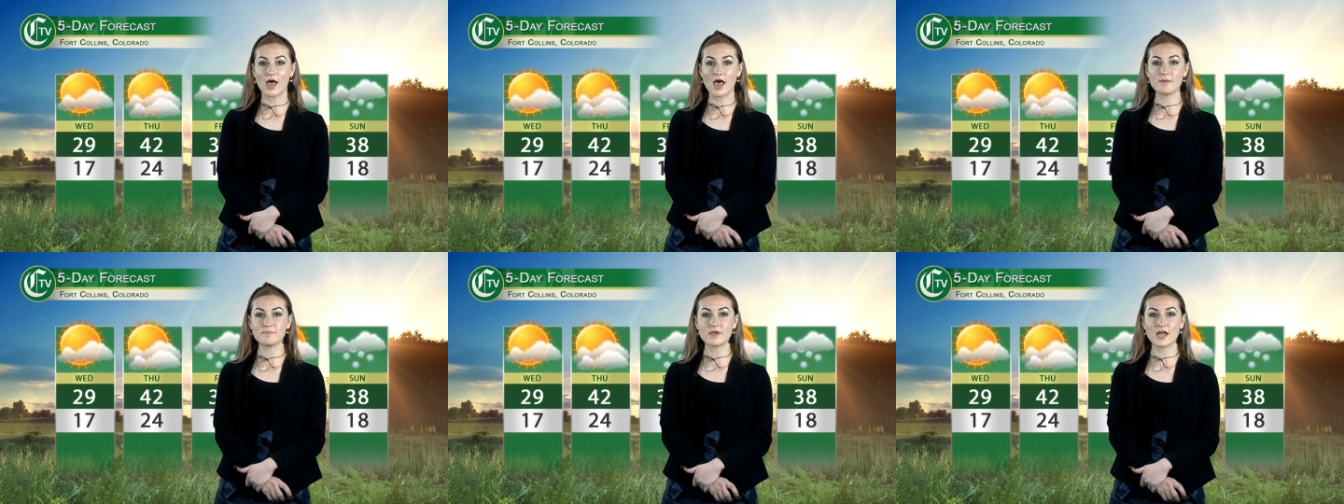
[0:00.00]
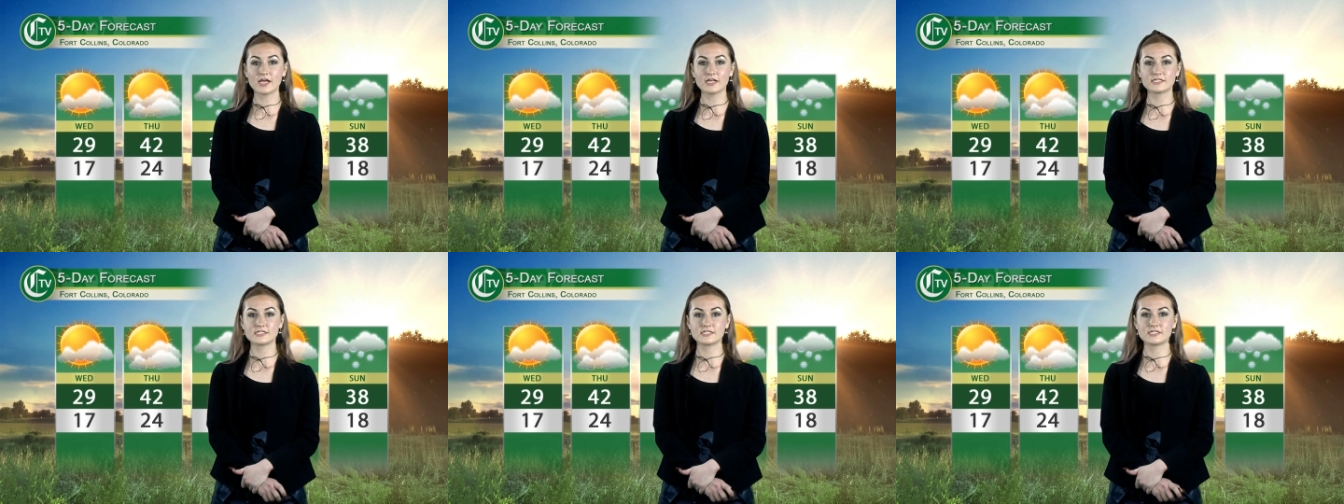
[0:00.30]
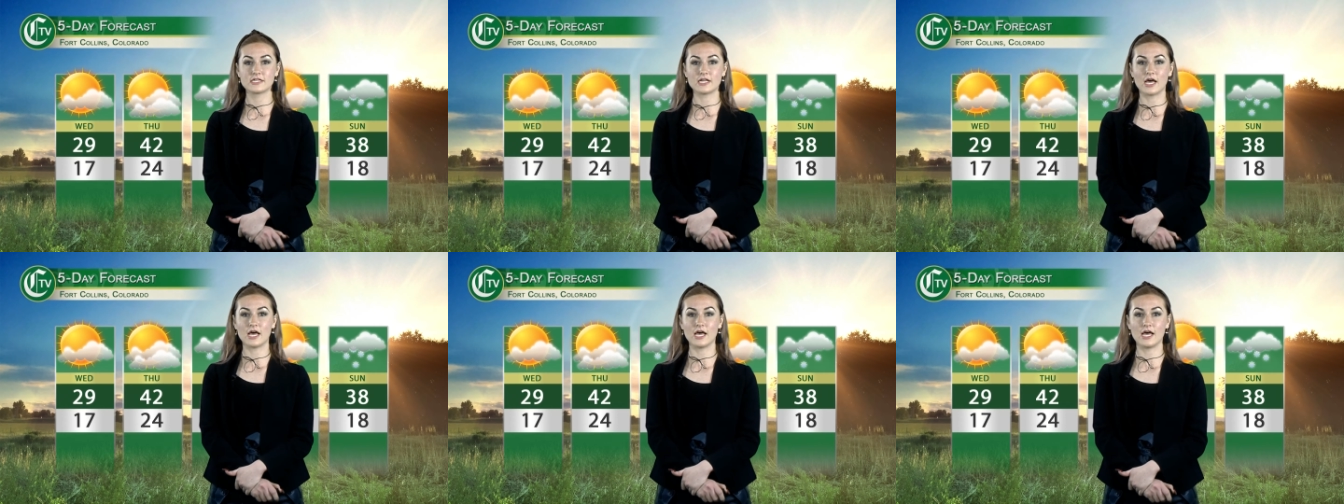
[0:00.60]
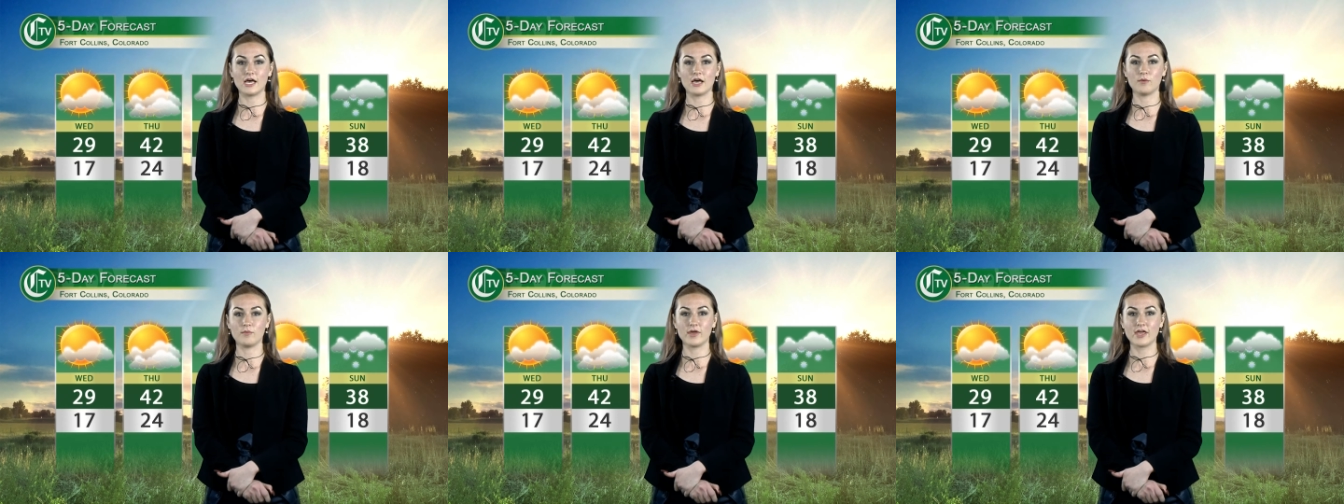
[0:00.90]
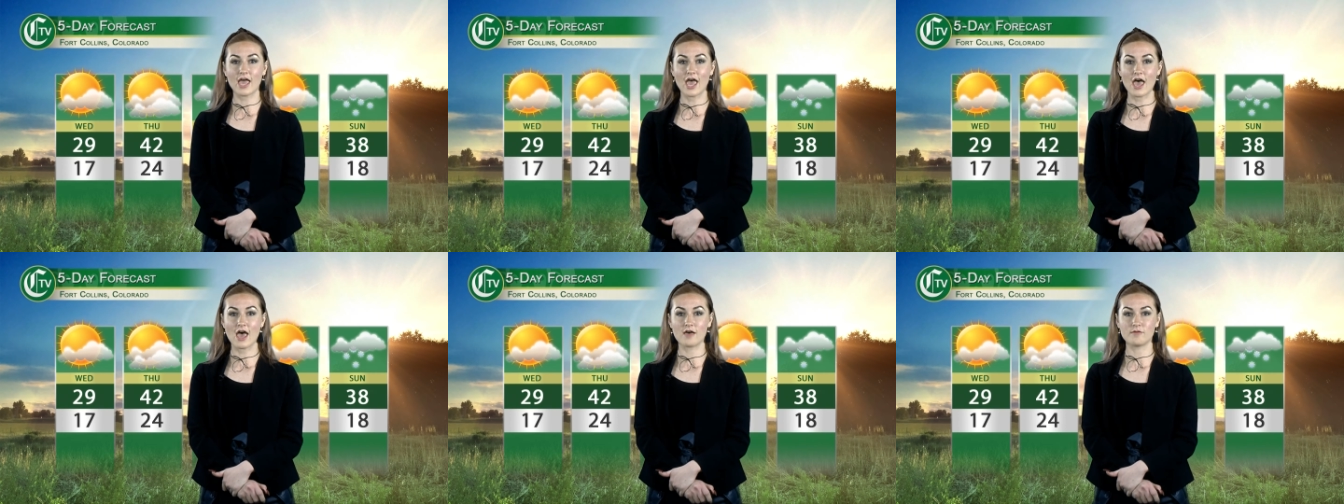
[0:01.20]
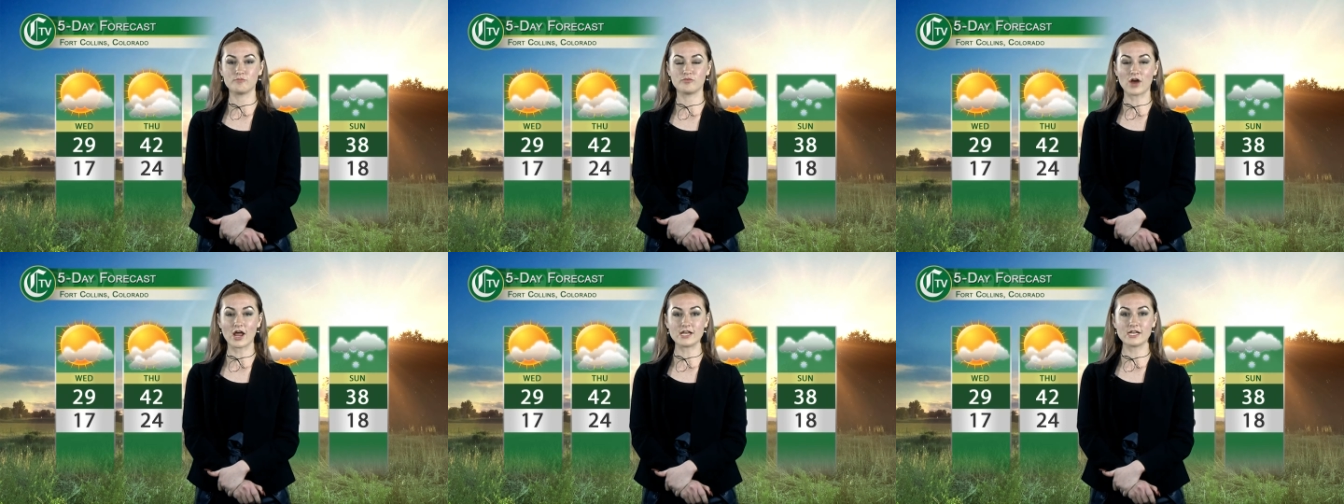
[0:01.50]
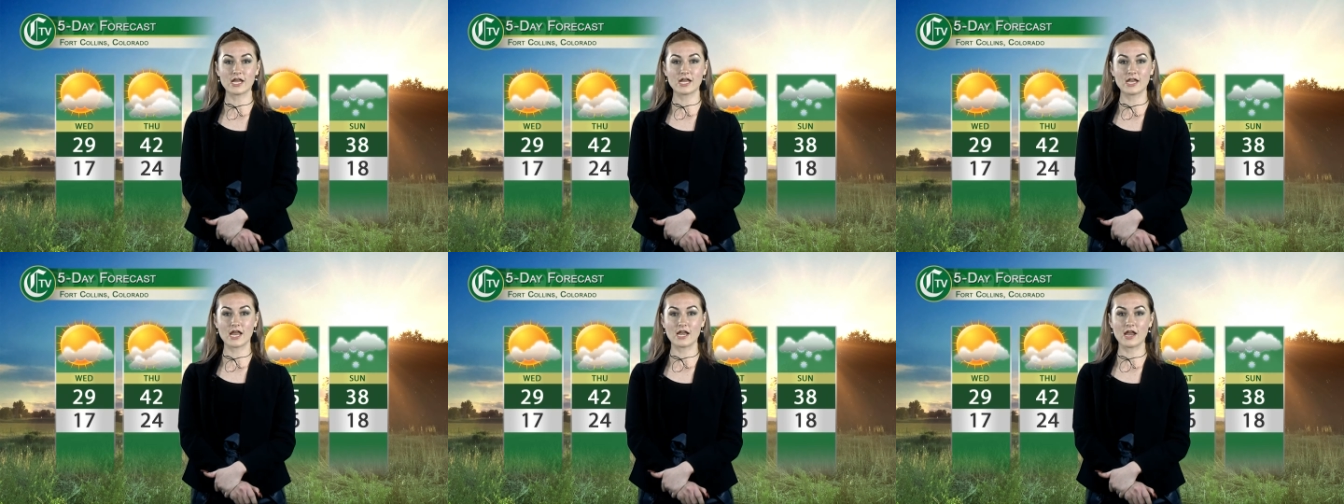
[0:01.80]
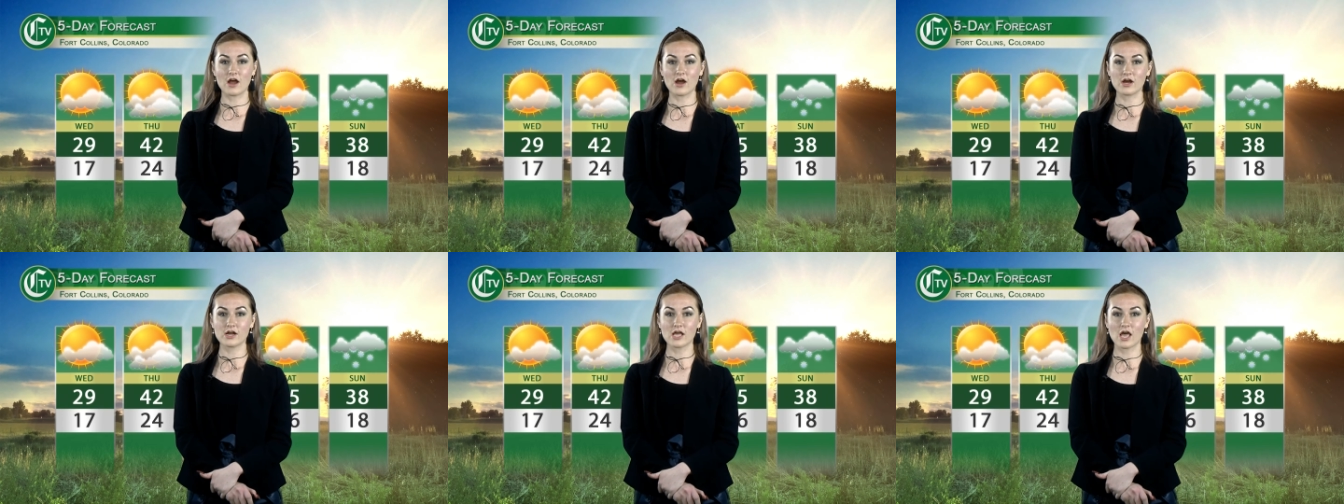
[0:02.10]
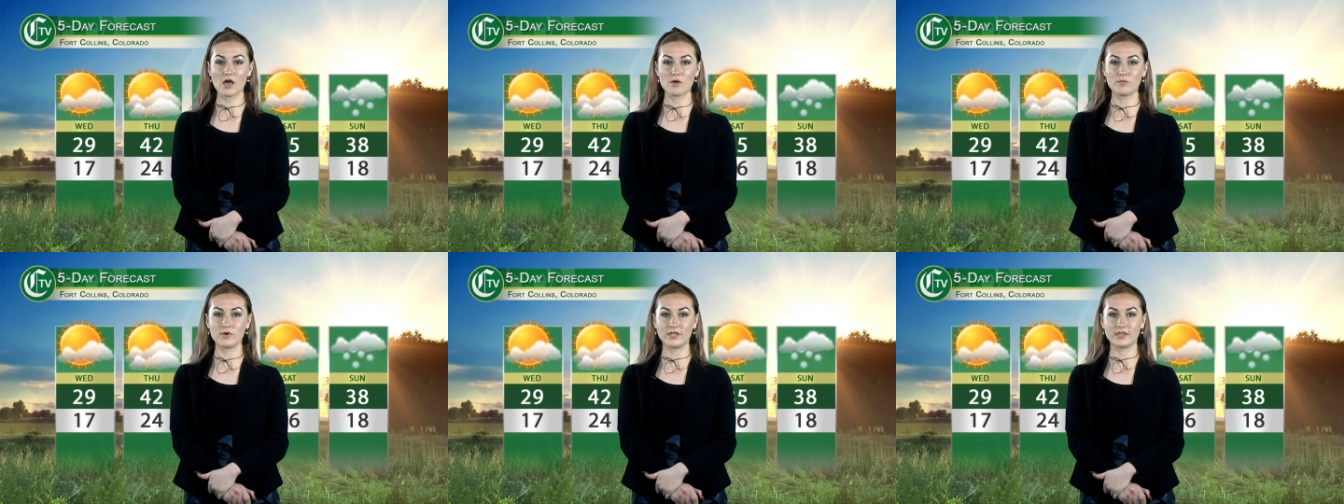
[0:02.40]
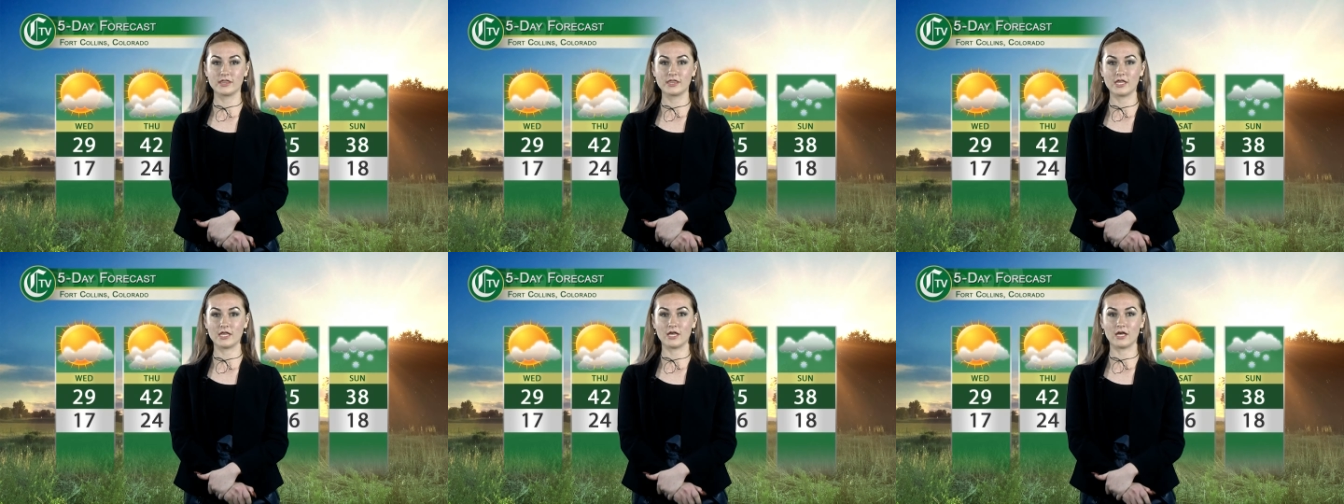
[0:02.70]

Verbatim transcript: up next, uh, we have Brendan and Erica with,